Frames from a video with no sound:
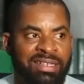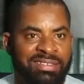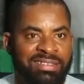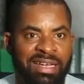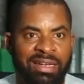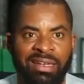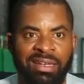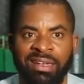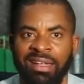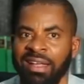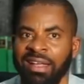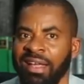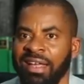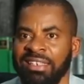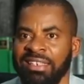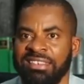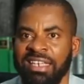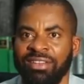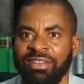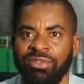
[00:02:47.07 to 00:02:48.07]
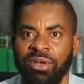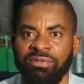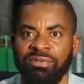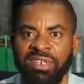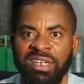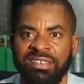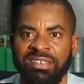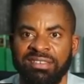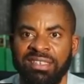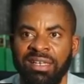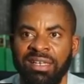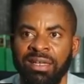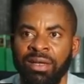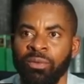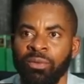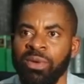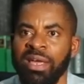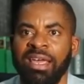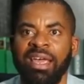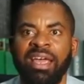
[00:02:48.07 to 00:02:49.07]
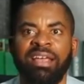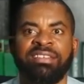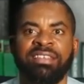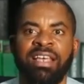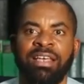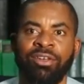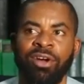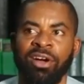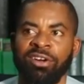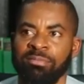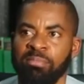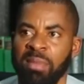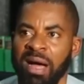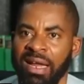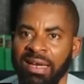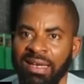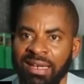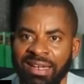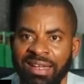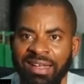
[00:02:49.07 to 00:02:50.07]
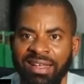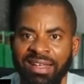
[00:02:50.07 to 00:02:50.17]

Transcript: he's an ancient of days. Wike is a young man.